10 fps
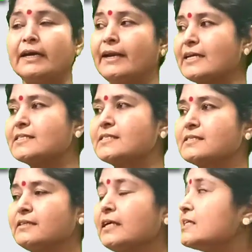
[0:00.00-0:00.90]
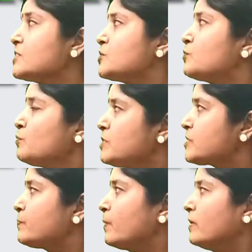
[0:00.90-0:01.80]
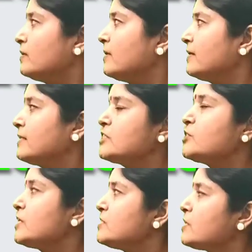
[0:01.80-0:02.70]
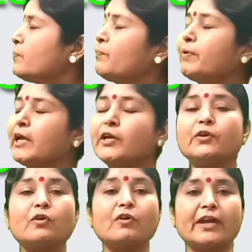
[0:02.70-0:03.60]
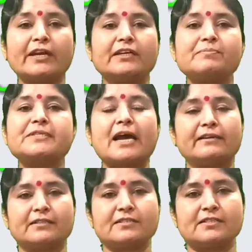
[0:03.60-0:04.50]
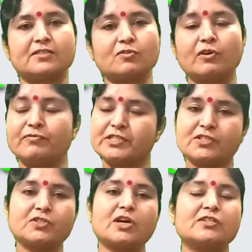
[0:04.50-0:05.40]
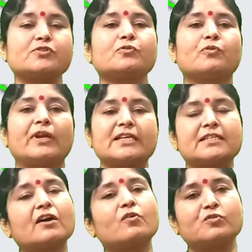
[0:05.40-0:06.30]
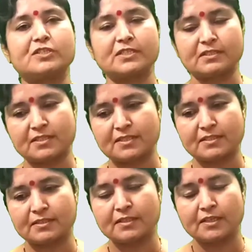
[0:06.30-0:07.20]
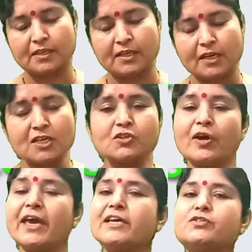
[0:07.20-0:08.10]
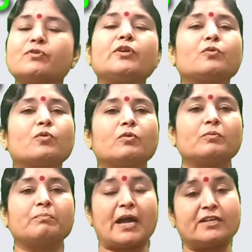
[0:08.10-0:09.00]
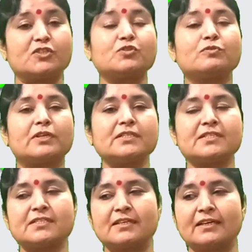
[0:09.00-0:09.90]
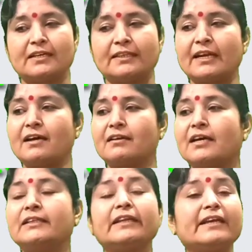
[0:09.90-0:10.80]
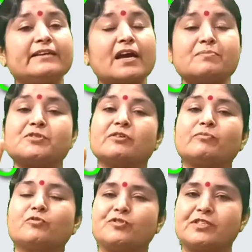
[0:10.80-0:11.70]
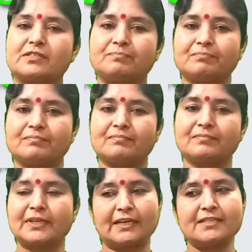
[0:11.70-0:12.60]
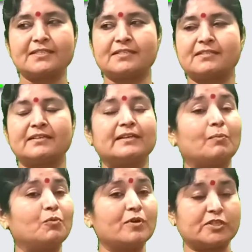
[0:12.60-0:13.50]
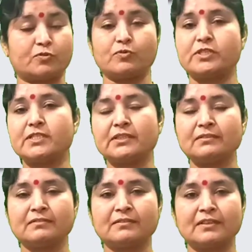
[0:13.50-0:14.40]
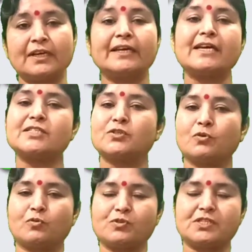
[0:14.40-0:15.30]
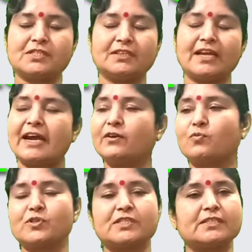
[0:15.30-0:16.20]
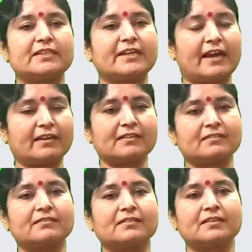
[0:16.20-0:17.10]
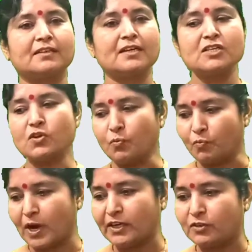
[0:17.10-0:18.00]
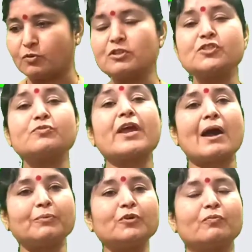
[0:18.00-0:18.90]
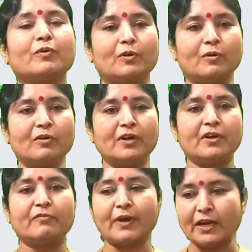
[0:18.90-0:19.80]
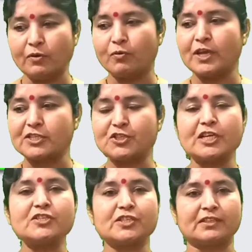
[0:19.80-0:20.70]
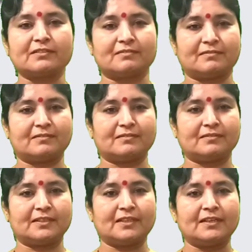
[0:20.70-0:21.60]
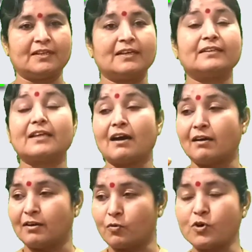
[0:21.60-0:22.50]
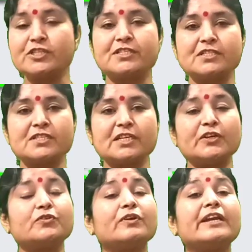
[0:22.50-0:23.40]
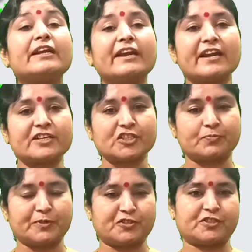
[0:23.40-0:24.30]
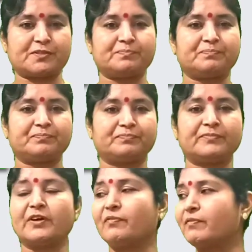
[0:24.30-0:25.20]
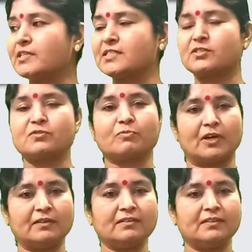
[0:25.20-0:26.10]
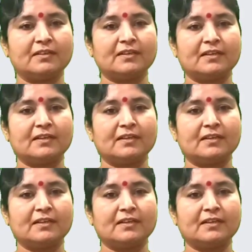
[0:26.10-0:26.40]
Next, that is rules for the change of interrogative sentences, or which is also known as the questions. So, as we know, my dear students, there are three types of question. That is WH question, yes no question and question tag. So, what rules we have to follow when we are changing the questions into indirect speech? The first one,